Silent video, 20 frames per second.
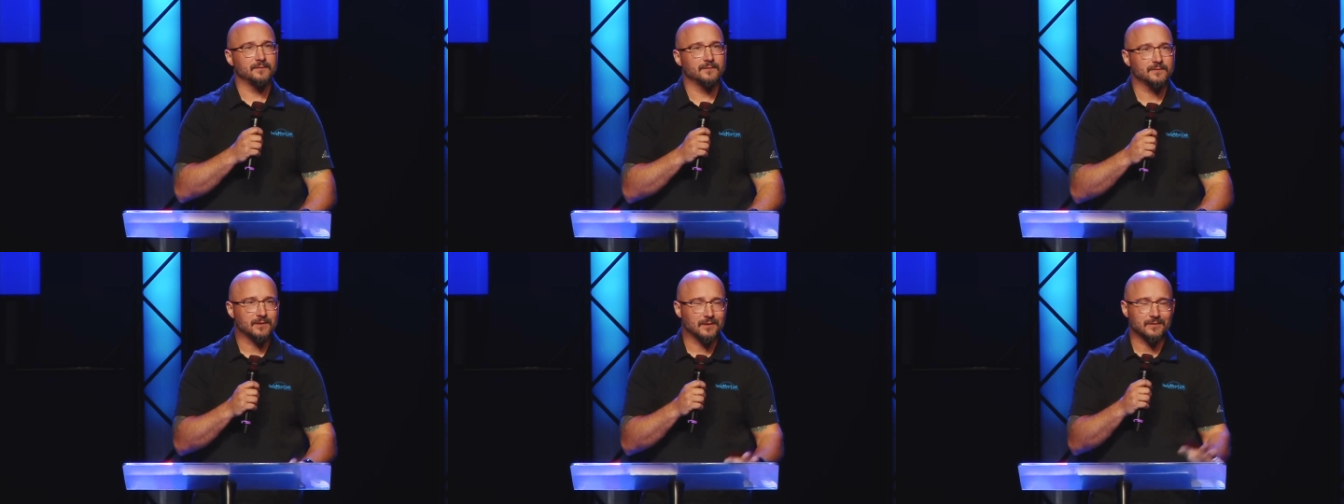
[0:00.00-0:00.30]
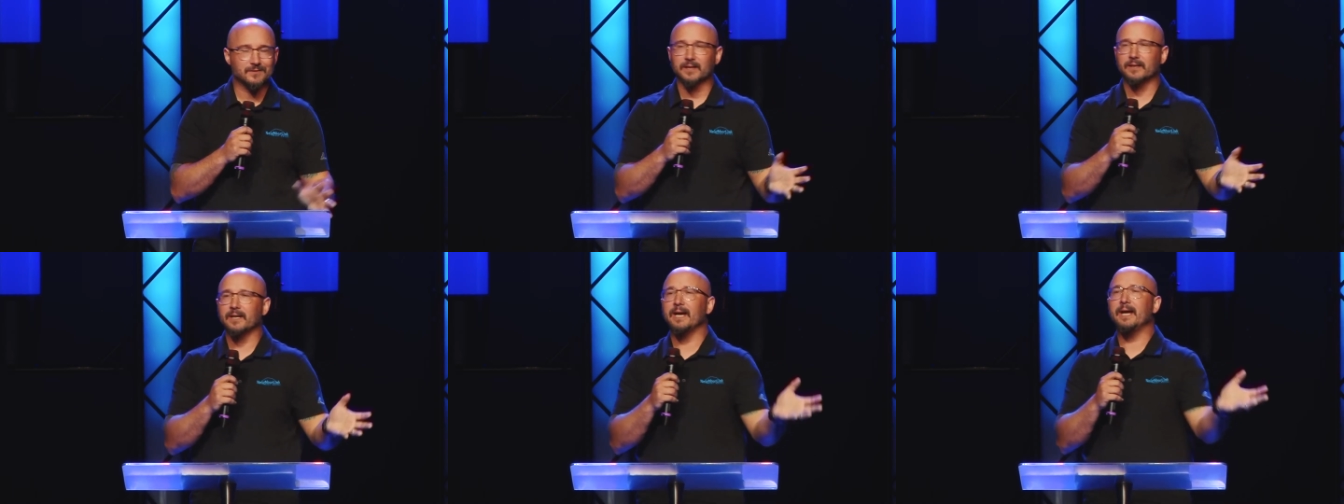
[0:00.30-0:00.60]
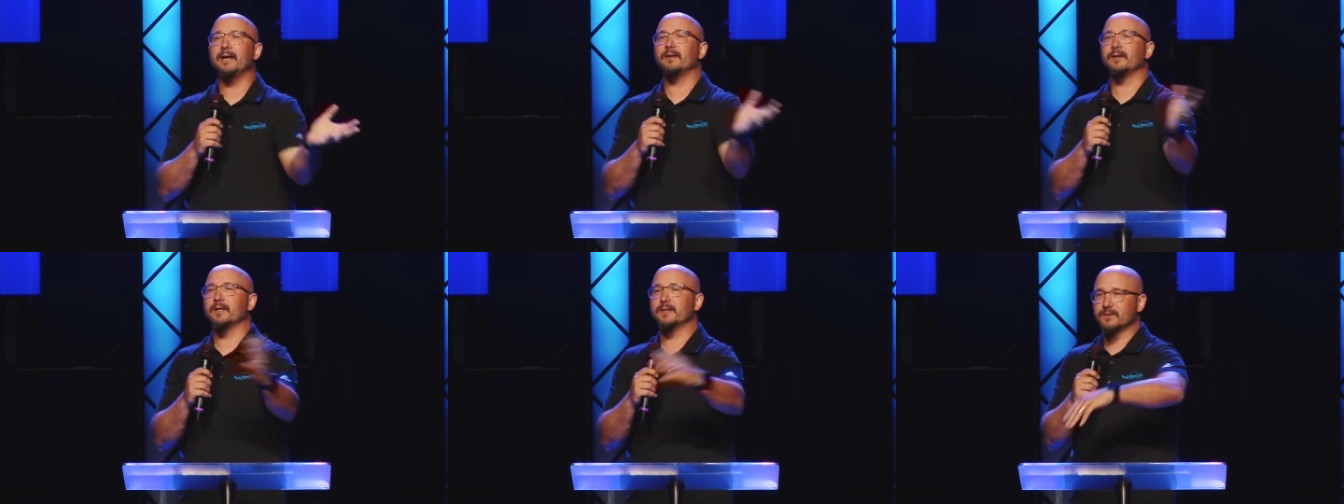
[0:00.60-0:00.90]
So I was like,
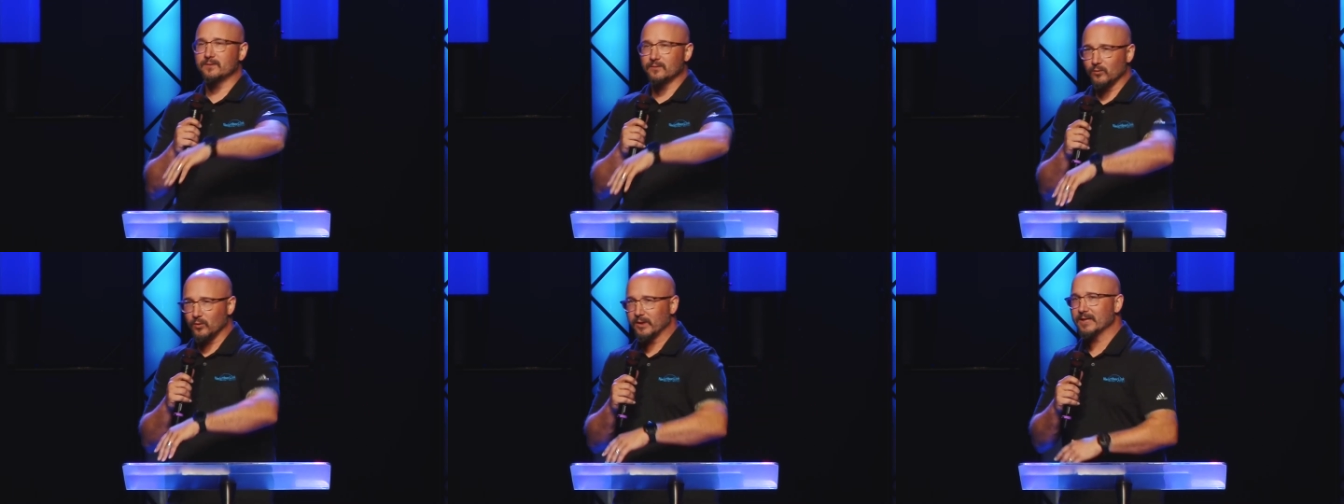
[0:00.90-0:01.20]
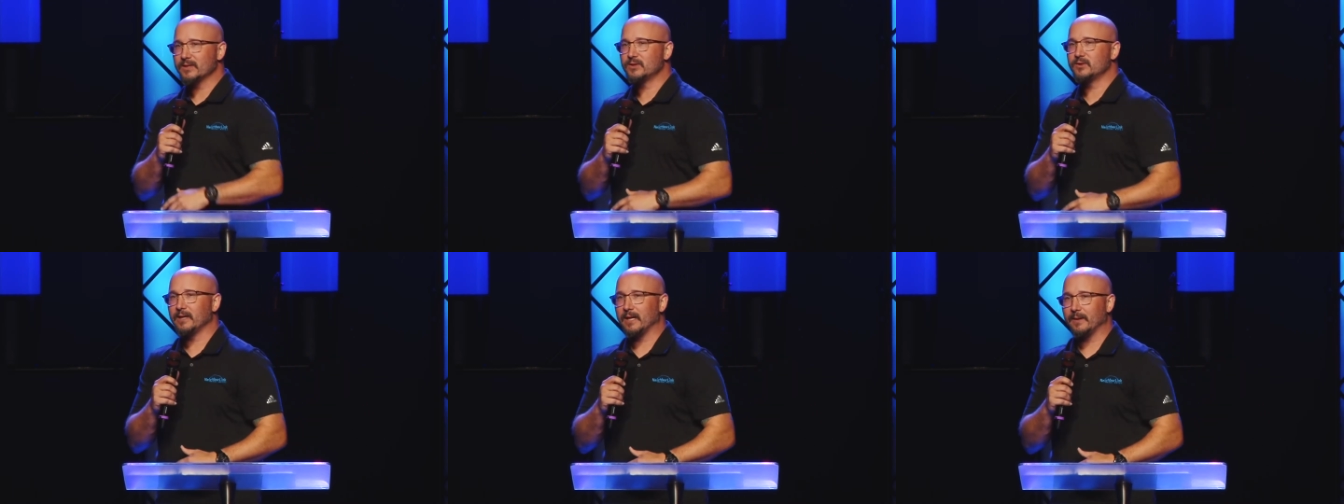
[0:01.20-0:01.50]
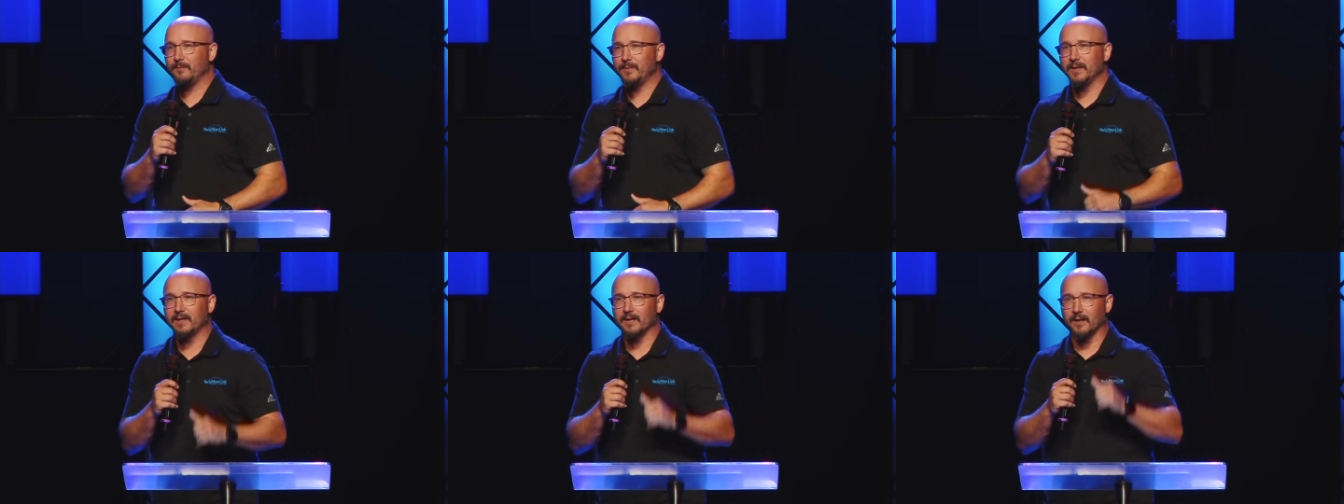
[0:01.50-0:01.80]
hey, let, we'll get you
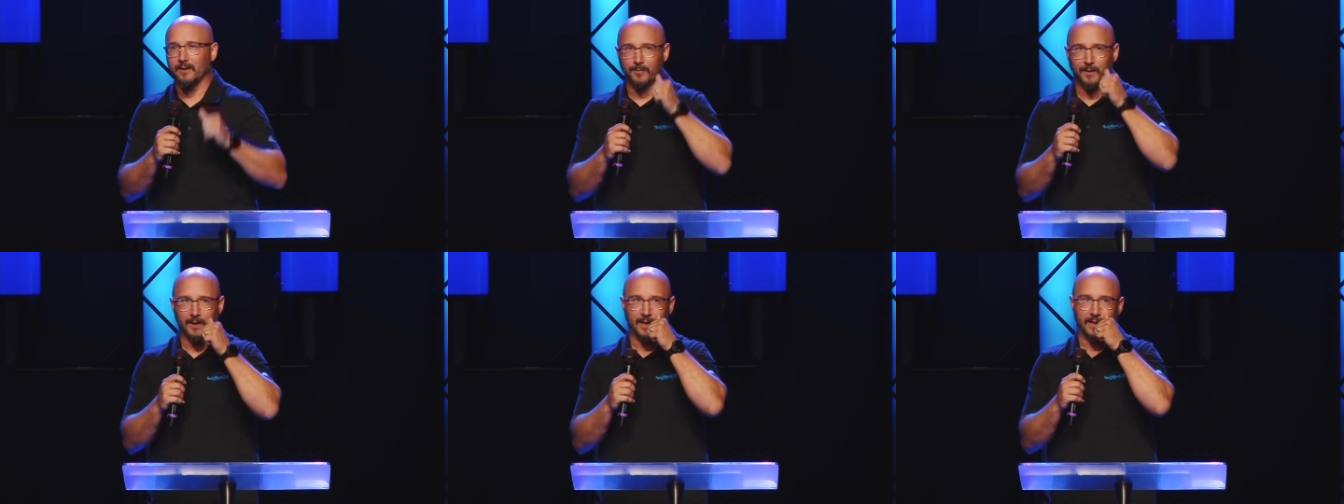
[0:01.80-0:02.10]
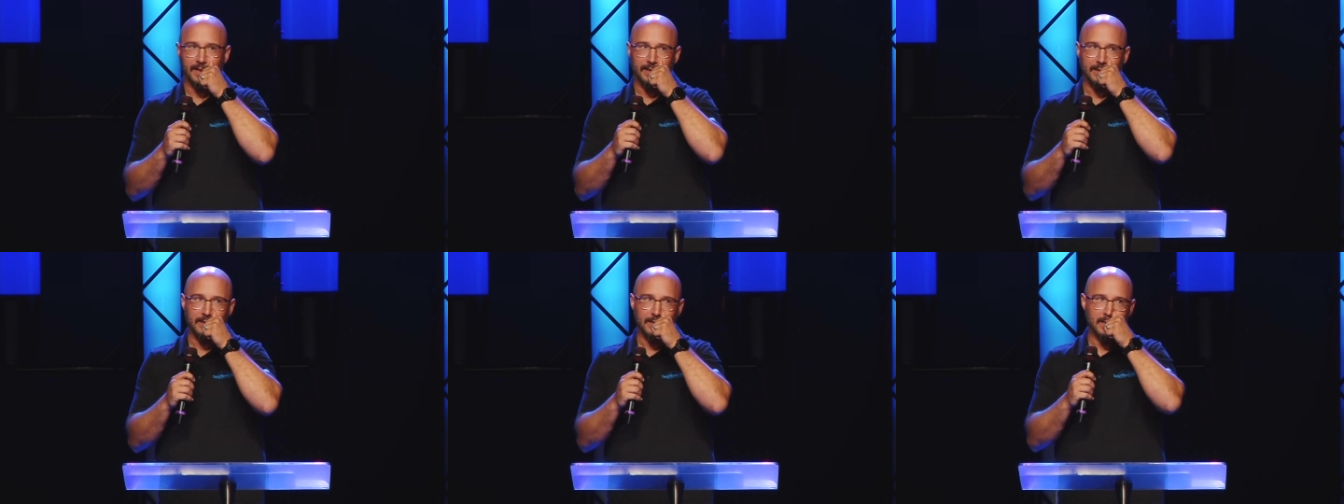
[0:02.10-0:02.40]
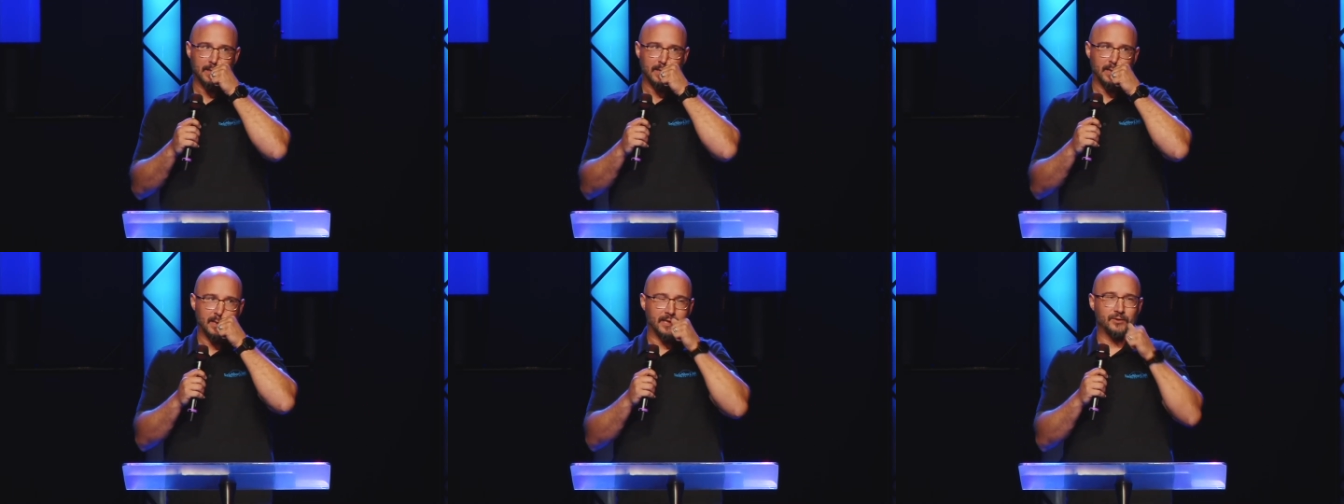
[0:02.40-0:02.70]
that pecan pie.
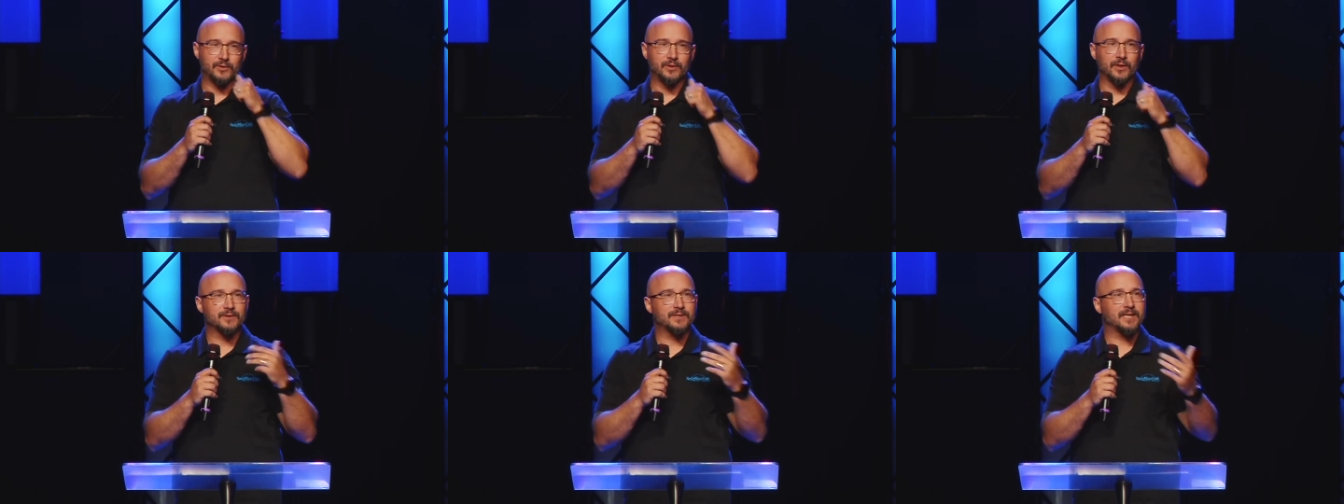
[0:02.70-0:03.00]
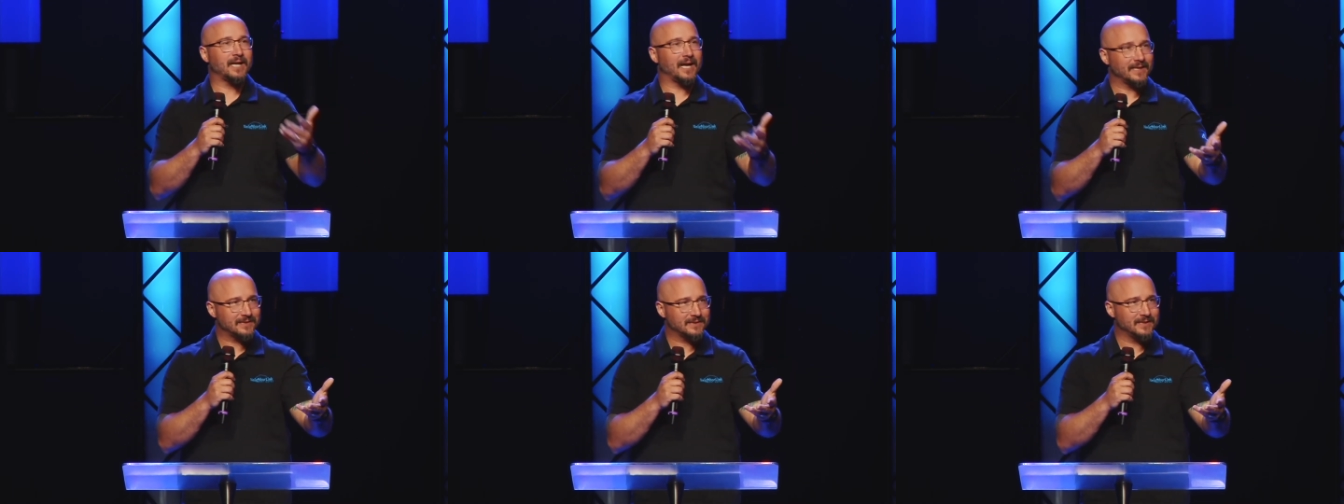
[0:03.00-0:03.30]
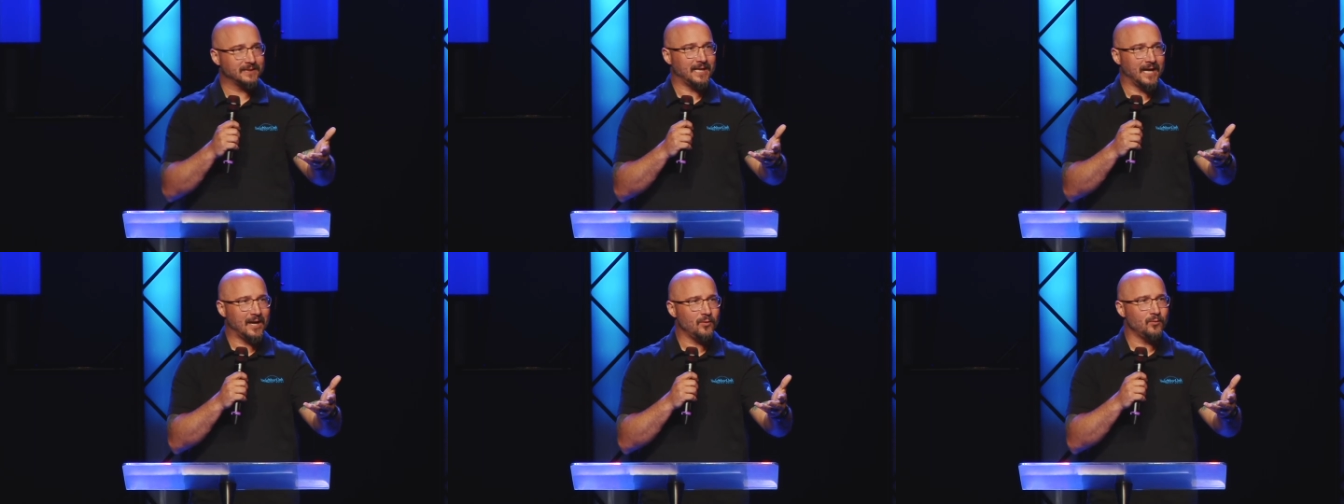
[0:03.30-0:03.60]
And she goes, can I
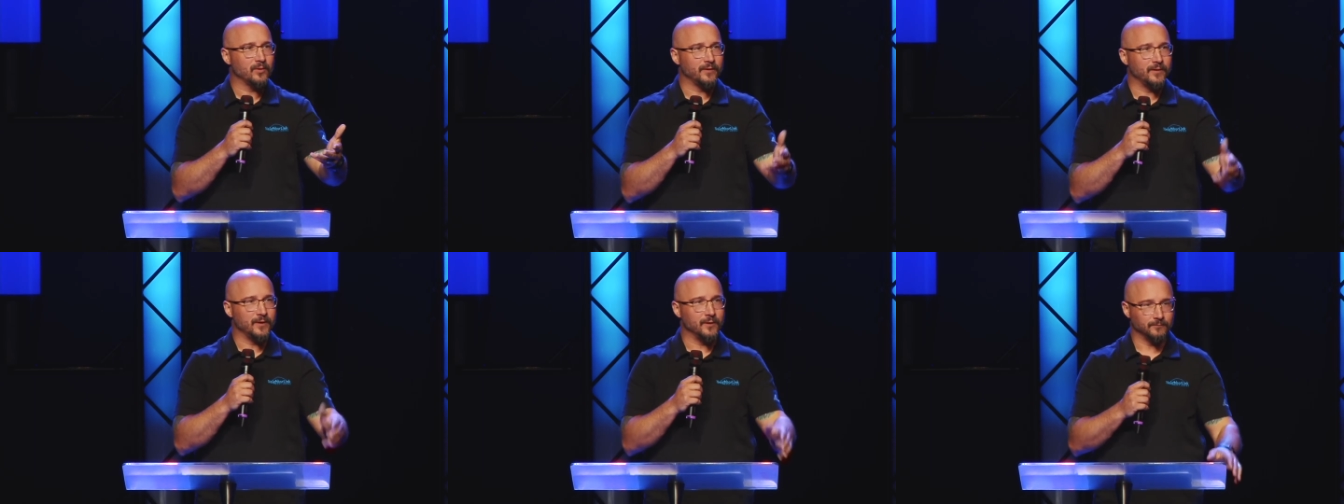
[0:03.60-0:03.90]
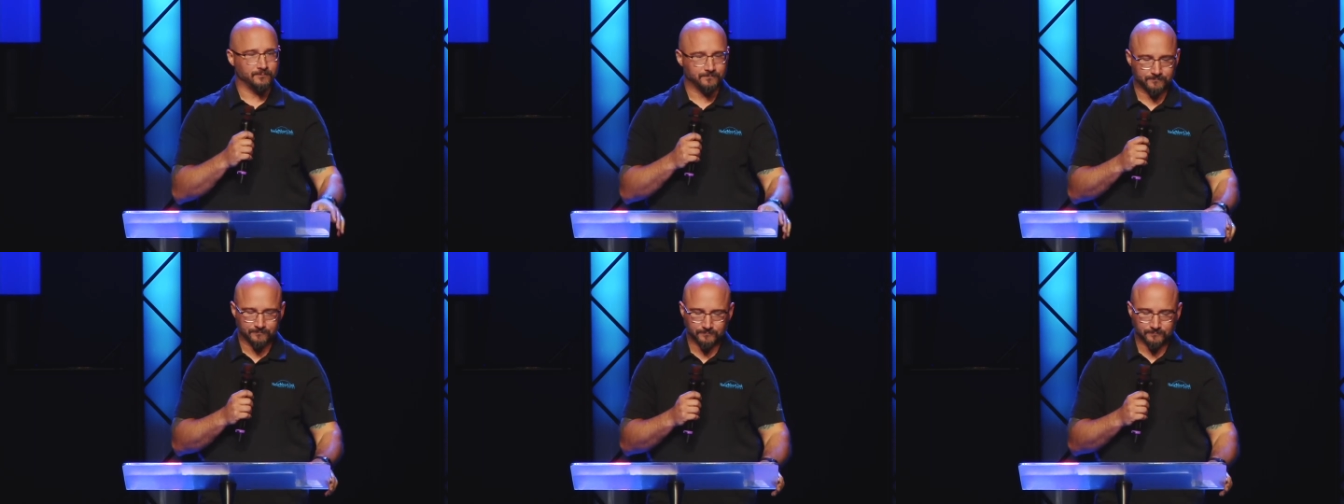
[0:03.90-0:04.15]
sit down with you?